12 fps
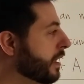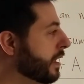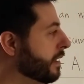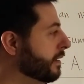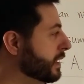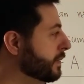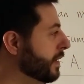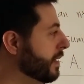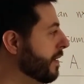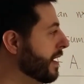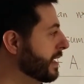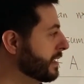and I'll
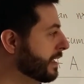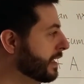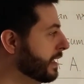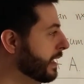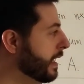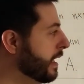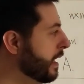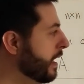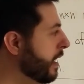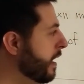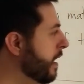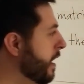explain why in a second.
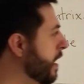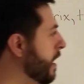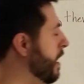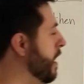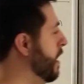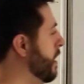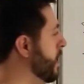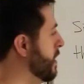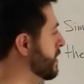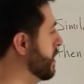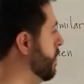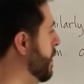
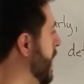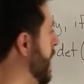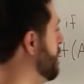So what